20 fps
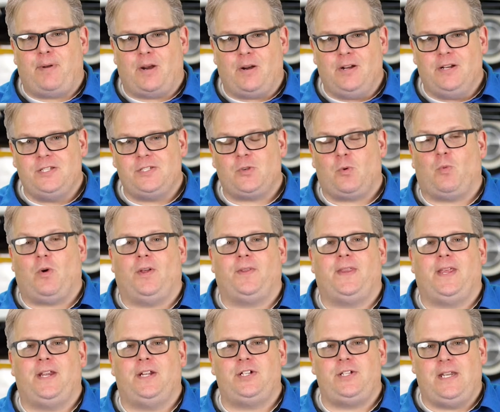Bearings, well,
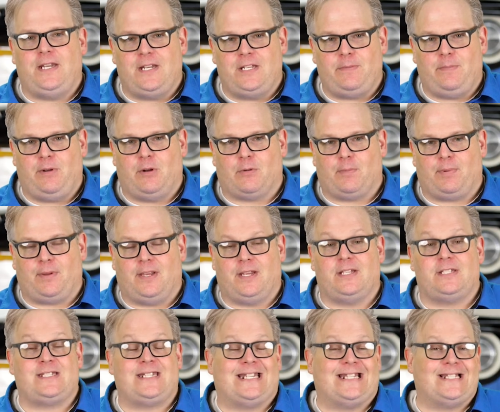they need to be
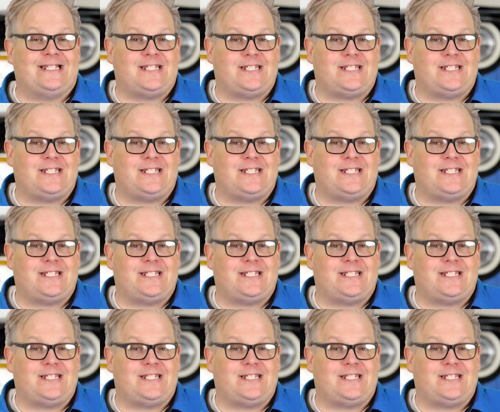replaced in